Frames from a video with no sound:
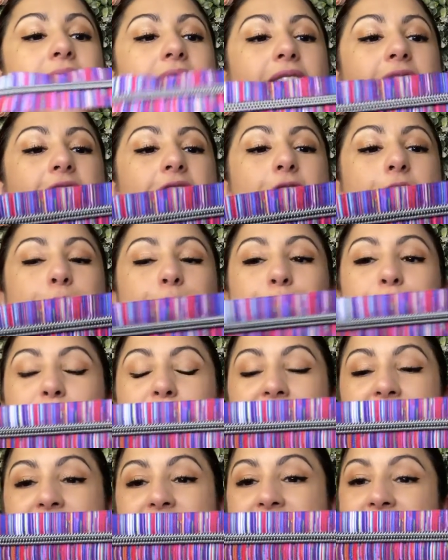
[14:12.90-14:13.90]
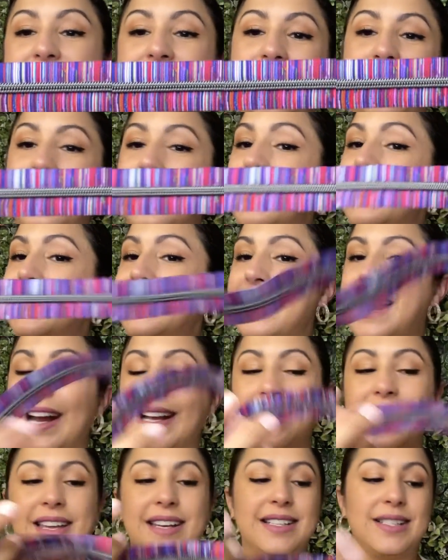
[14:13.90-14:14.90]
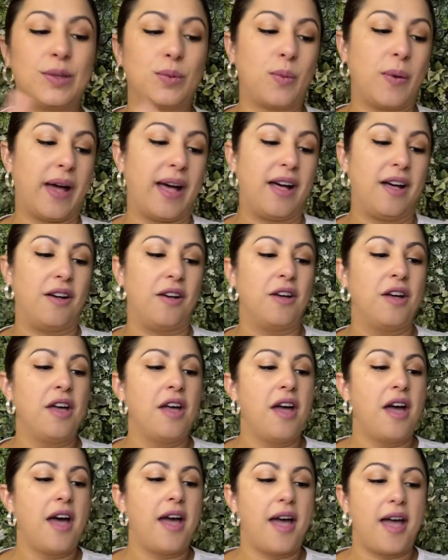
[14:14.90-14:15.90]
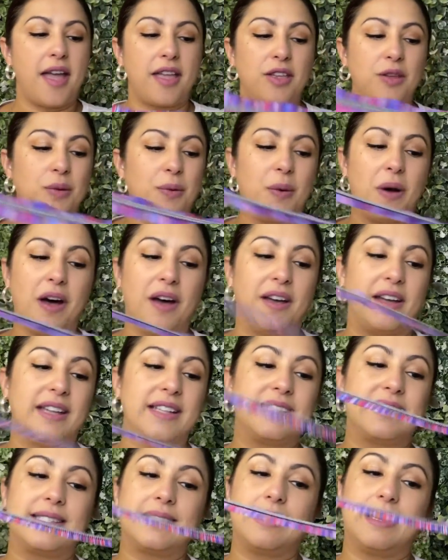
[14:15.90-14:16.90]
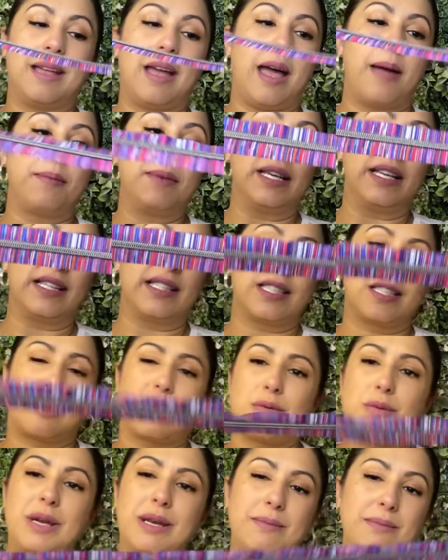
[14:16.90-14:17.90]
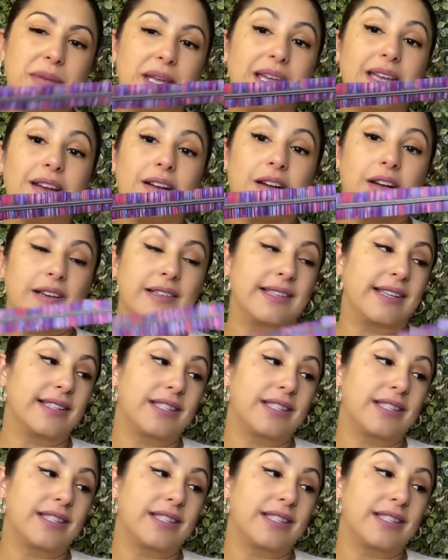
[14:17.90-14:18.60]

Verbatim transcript: Um, but it is nylon as well. You all, it's, I mean, it's three meters.